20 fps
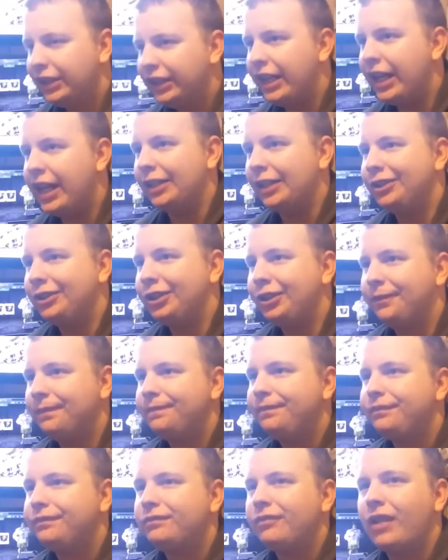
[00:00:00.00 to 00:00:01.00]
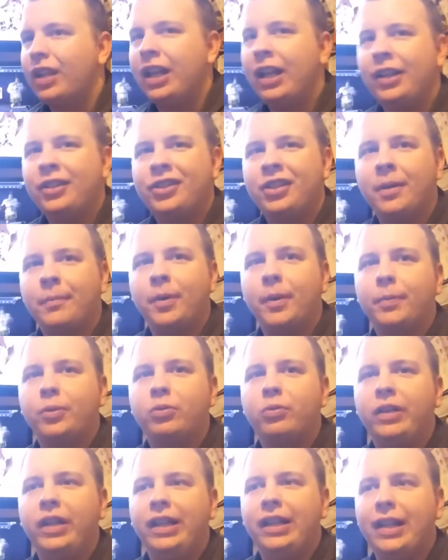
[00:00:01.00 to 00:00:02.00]
Yes, as uh, somewhere
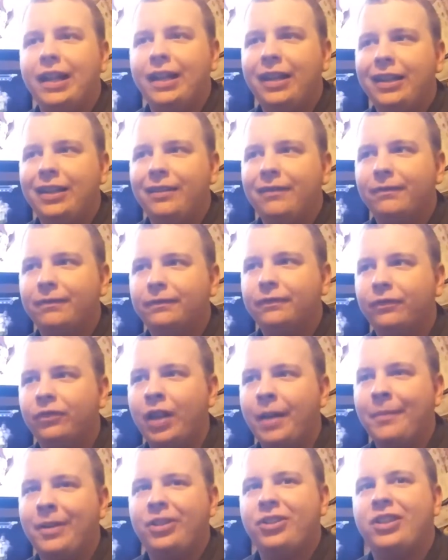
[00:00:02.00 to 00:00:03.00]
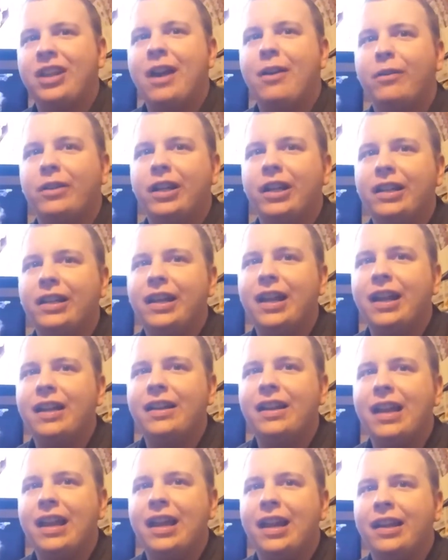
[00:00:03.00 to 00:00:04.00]
between a Flemish sour yet
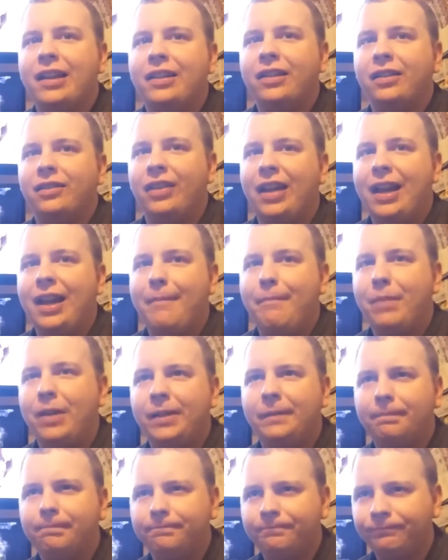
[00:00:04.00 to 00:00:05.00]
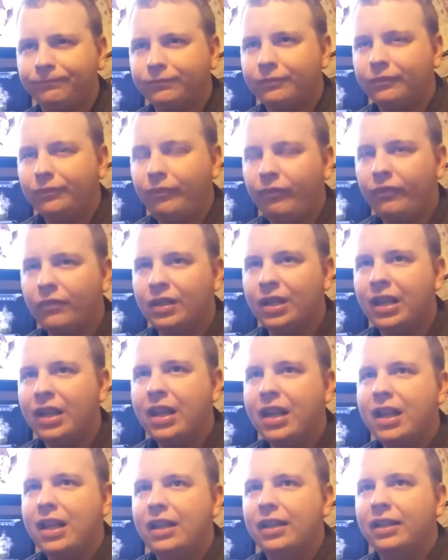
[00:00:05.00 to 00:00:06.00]
again and a lambic
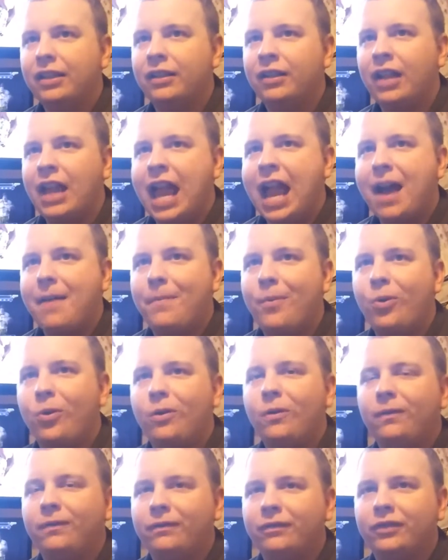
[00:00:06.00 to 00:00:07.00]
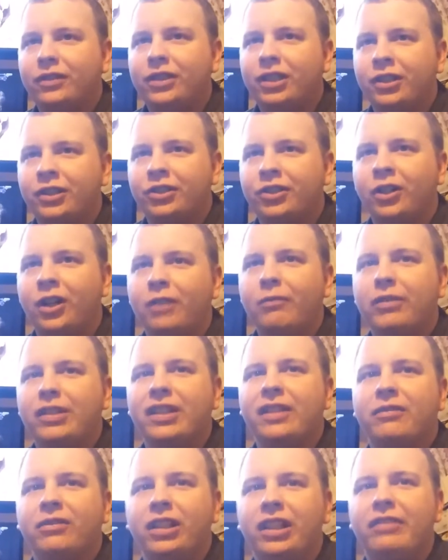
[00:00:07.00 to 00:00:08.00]
apple to start with,
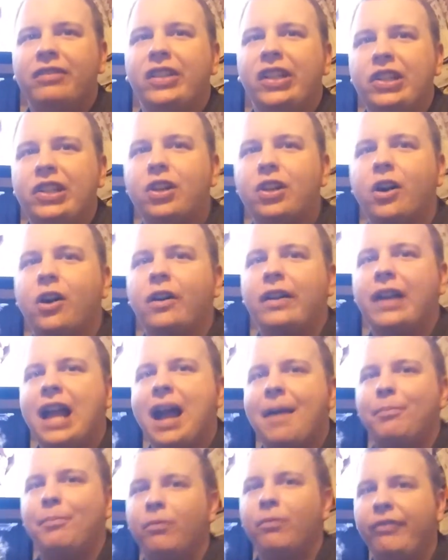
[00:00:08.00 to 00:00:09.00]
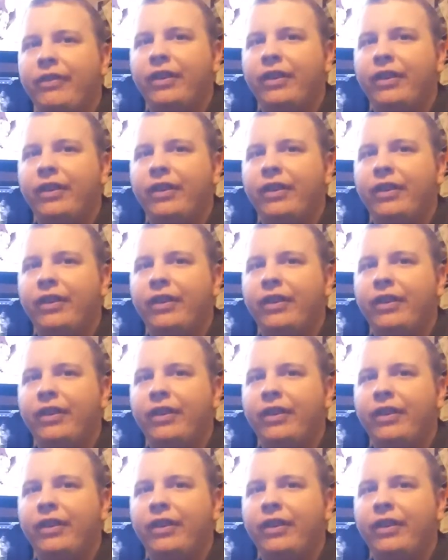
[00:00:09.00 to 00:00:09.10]
and a really really tart apple.